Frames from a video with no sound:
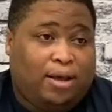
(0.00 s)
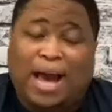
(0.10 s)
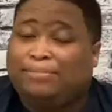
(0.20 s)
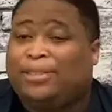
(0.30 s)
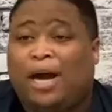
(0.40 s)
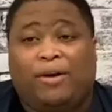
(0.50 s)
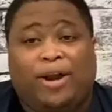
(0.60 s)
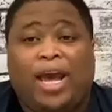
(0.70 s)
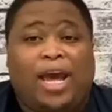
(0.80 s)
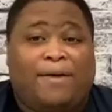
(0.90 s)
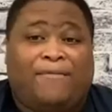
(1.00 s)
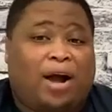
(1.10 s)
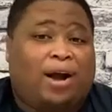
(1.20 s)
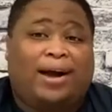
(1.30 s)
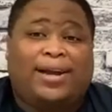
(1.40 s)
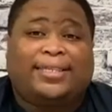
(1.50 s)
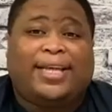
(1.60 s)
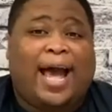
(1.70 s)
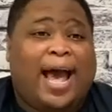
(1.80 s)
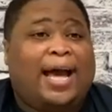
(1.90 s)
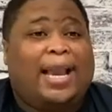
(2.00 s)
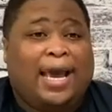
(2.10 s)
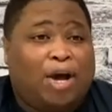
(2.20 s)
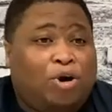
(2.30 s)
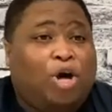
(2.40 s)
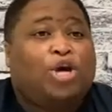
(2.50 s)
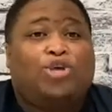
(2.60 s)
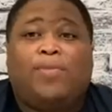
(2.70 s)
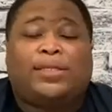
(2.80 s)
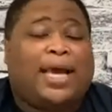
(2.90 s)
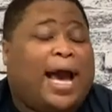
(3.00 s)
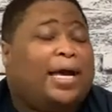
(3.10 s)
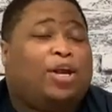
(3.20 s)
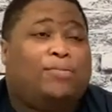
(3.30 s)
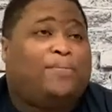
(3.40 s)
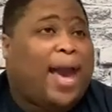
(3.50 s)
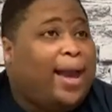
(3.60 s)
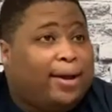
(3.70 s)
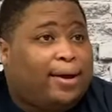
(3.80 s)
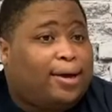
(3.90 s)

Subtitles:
I'm sorry. If I call and I say hi, hello, you better say hi, hello back.